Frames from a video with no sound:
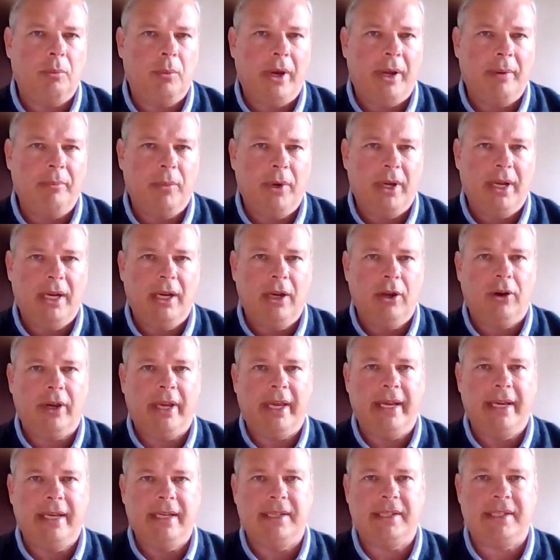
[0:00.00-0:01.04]
when we're
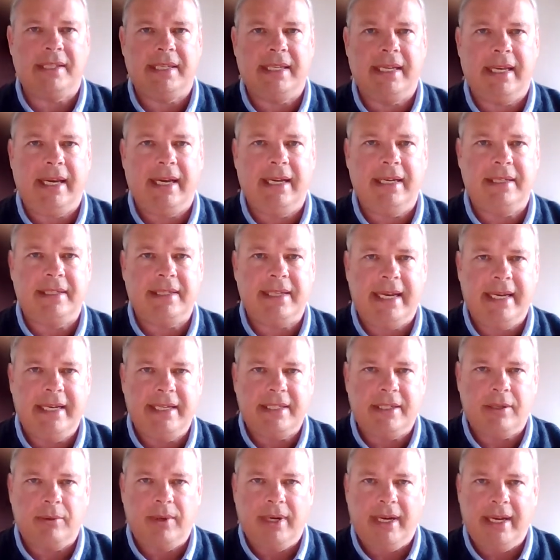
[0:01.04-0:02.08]
looking at
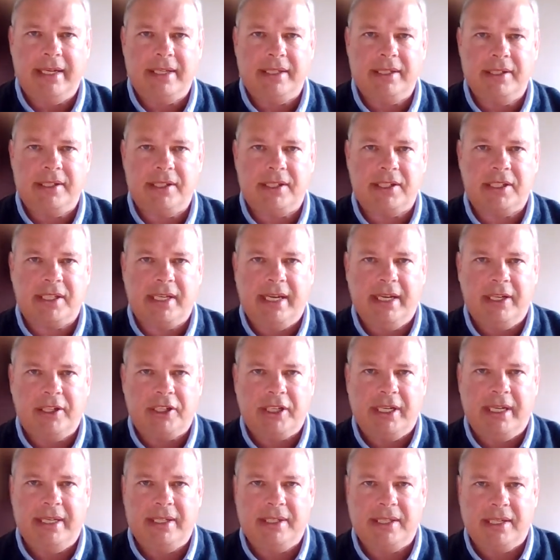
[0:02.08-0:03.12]
data relating to
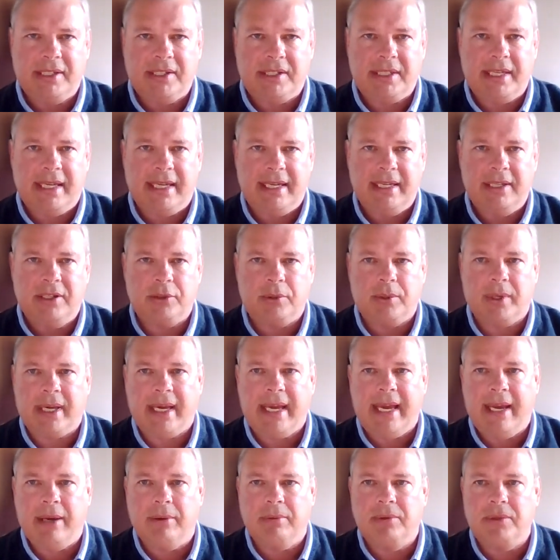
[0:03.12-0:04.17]
CHC, it does take into
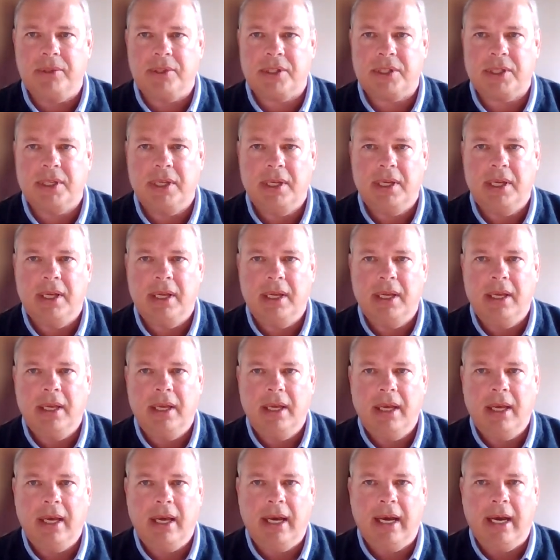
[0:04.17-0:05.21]
account
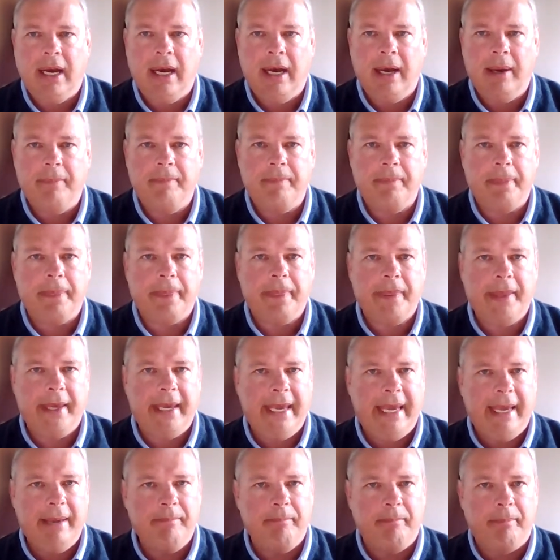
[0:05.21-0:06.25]

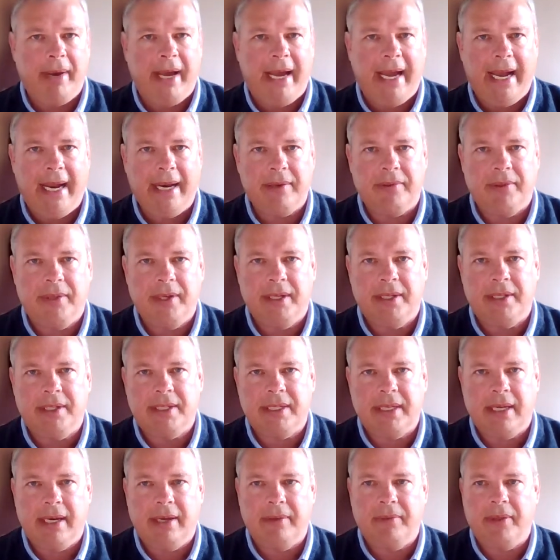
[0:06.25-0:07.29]
the impact
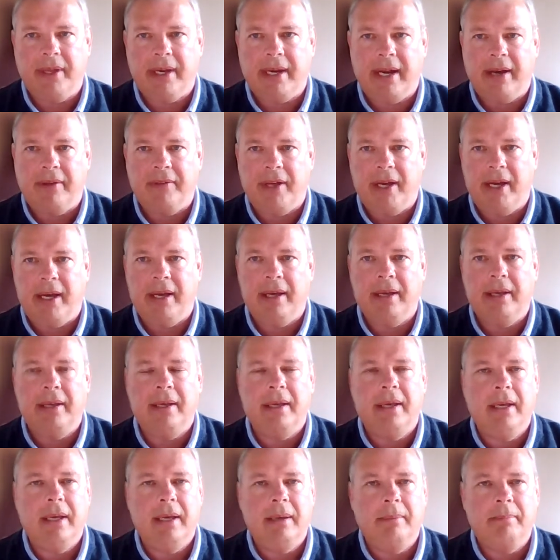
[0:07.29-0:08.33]
that other
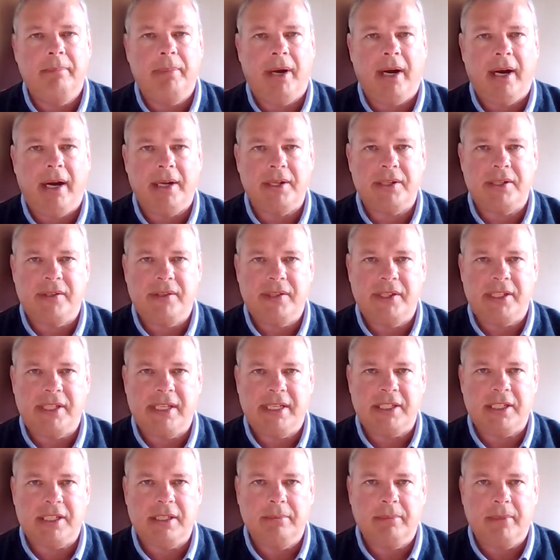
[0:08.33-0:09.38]
parts of the
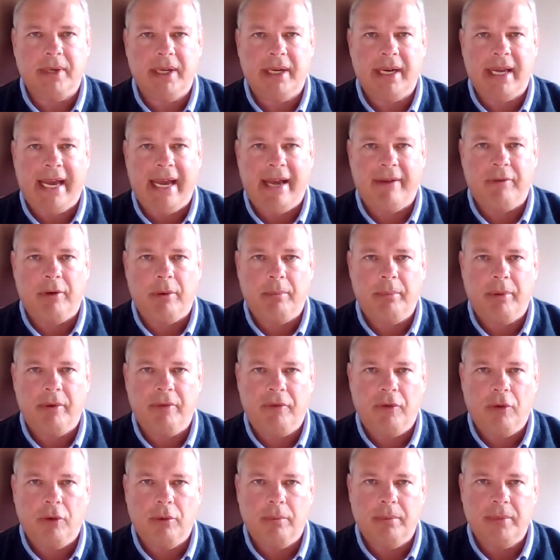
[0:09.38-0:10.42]
system can have on
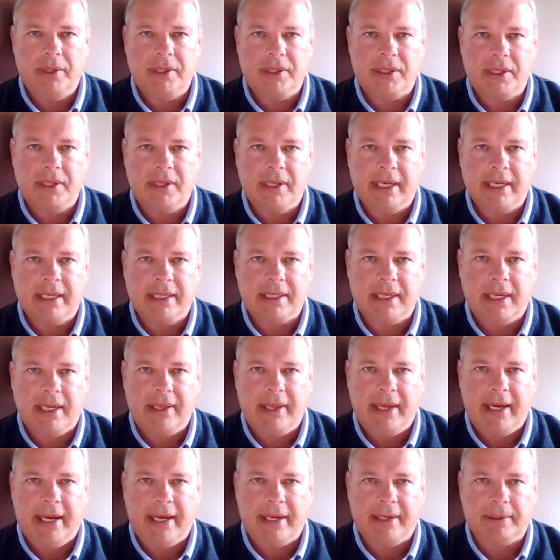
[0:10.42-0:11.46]
performance and things
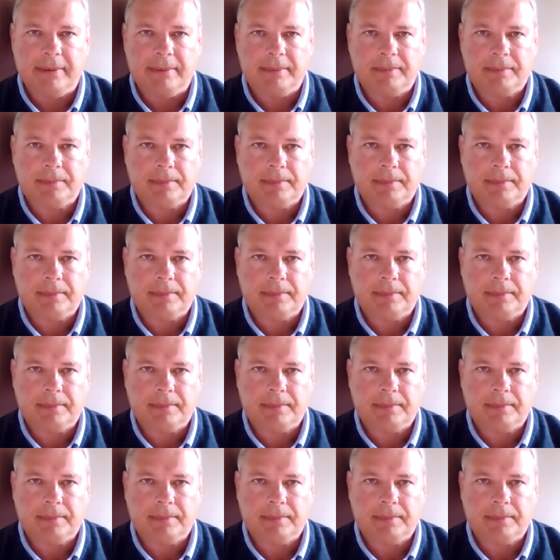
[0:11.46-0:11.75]
like that?